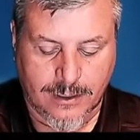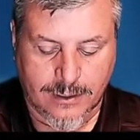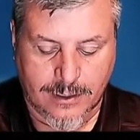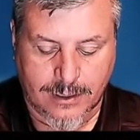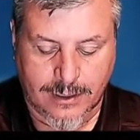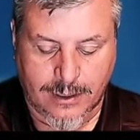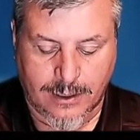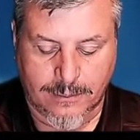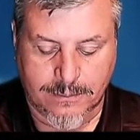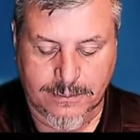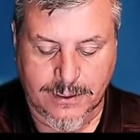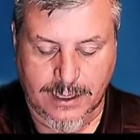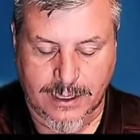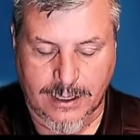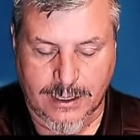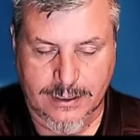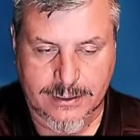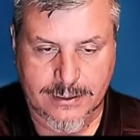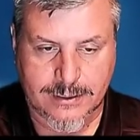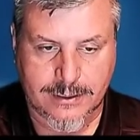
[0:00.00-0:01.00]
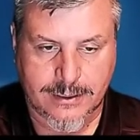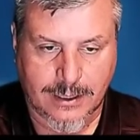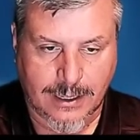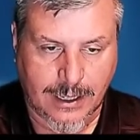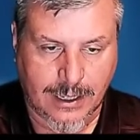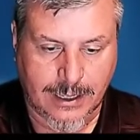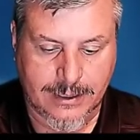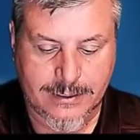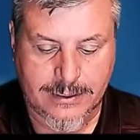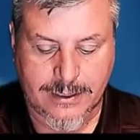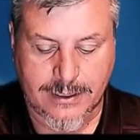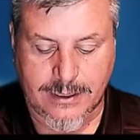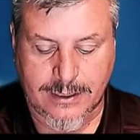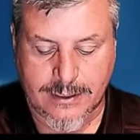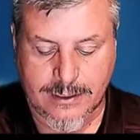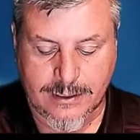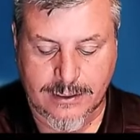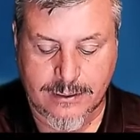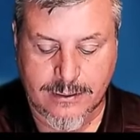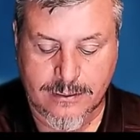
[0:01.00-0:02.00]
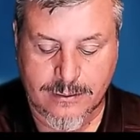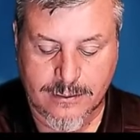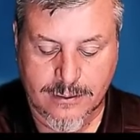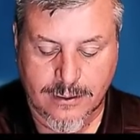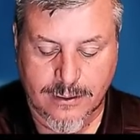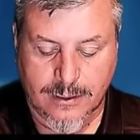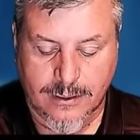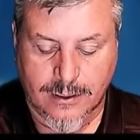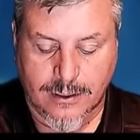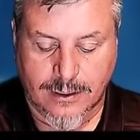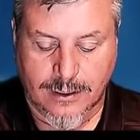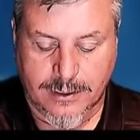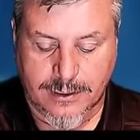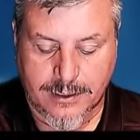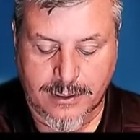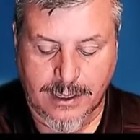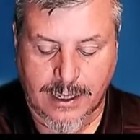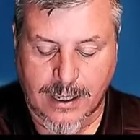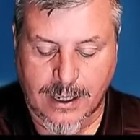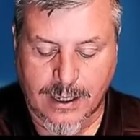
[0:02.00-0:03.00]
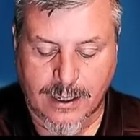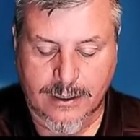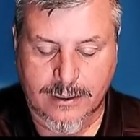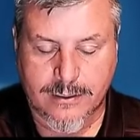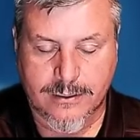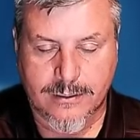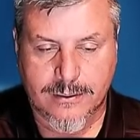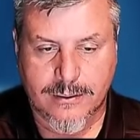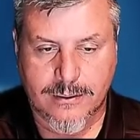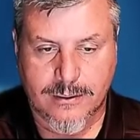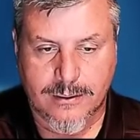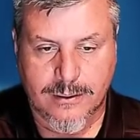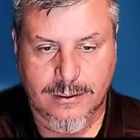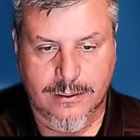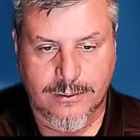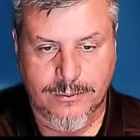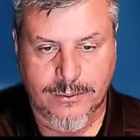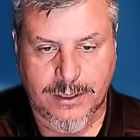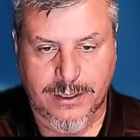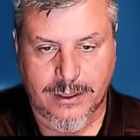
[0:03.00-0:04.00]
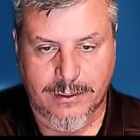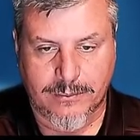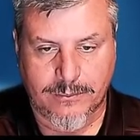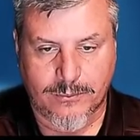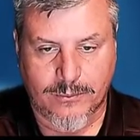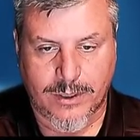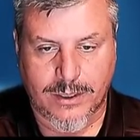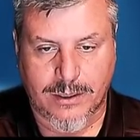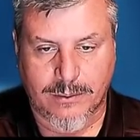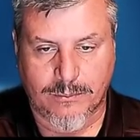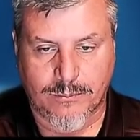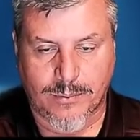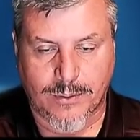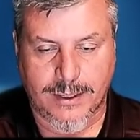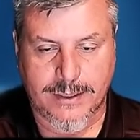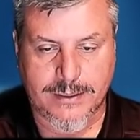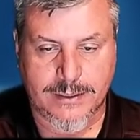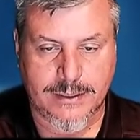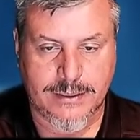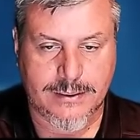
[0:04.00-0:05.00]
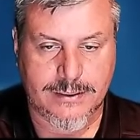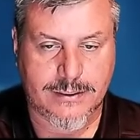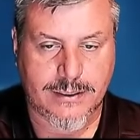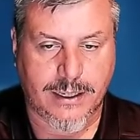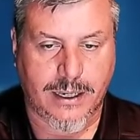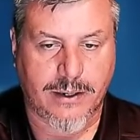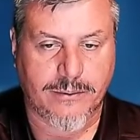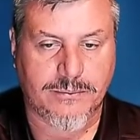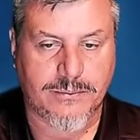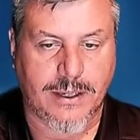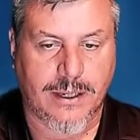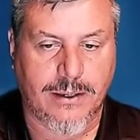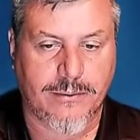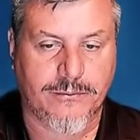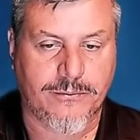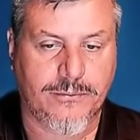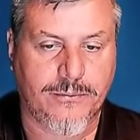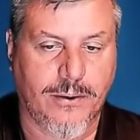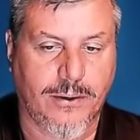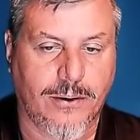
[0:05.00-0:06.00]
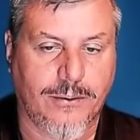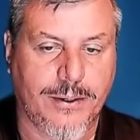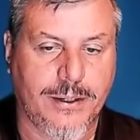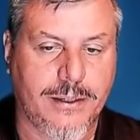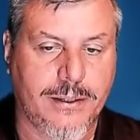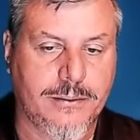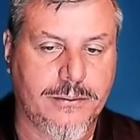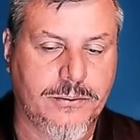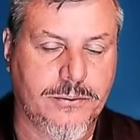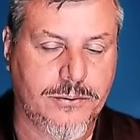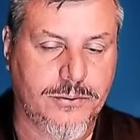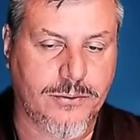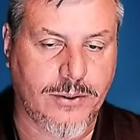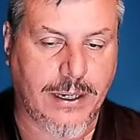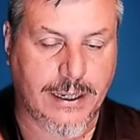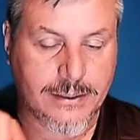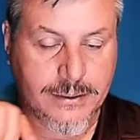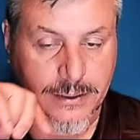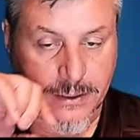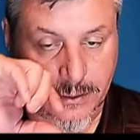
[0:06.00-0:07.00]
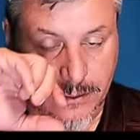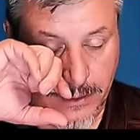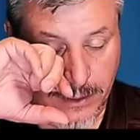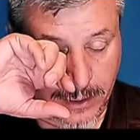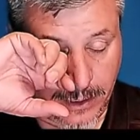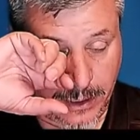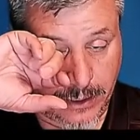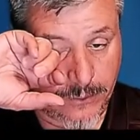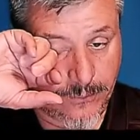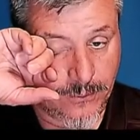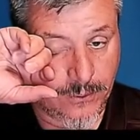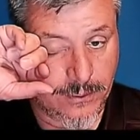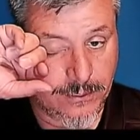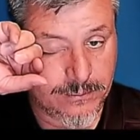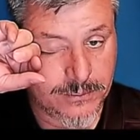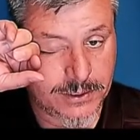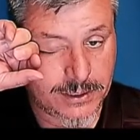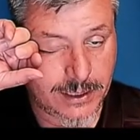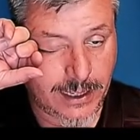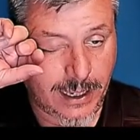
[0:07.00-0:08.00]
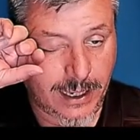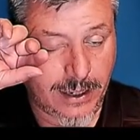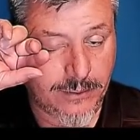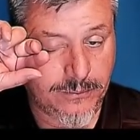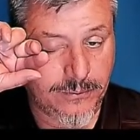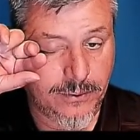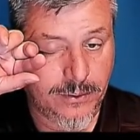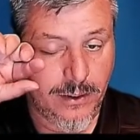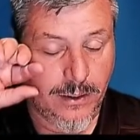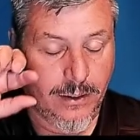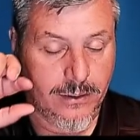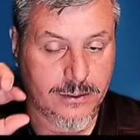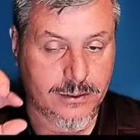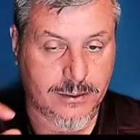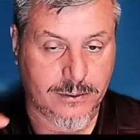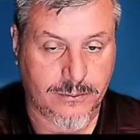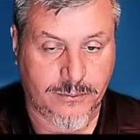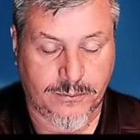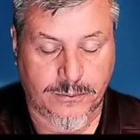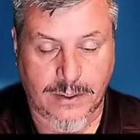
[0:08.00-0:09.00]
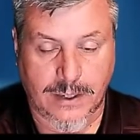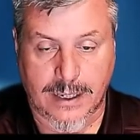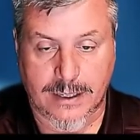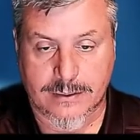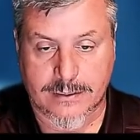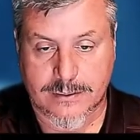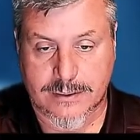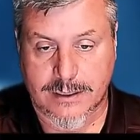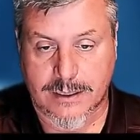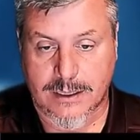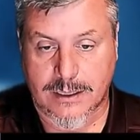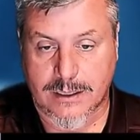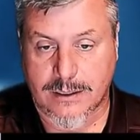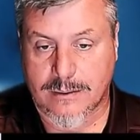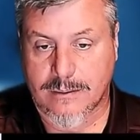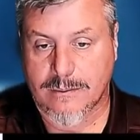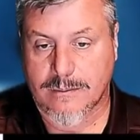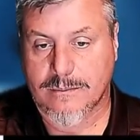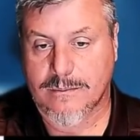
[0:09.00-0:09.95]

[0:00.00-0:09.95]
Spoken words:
help desk, IT, NOC. We can break these staff down very drastically, like from staff to faculty,